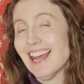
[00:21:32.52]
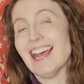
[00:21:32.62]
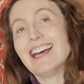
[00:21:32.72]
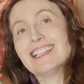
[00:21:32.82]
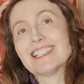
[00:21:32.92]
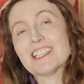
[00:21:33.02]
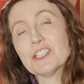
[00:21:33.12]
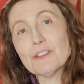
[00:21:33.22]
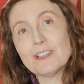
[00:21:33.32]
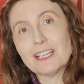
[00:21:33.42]
And the
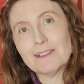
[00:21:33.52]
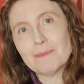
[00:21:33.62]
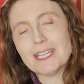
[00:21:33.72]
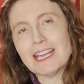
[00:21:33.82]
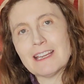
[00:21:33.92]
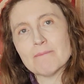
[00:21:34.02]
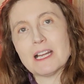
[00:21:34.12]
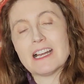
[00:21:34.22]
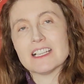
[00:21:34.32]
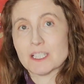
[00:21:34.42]
tunic became
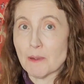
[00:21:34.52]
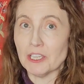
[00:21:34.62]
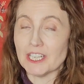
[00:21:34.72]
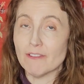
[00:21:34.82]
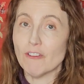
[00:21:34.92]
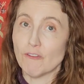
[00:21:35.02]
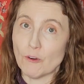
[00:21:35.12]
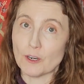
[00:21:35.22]
small enough for